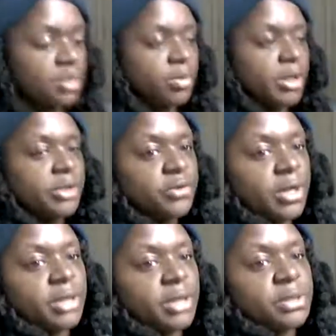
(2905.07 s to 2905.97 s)
I guess
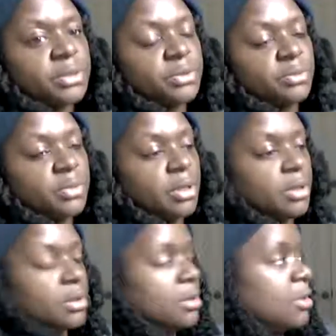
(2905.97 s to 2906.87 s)
somebody tried
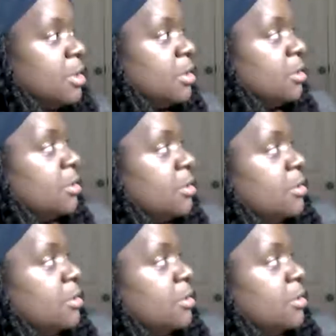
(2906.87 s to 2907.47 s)
to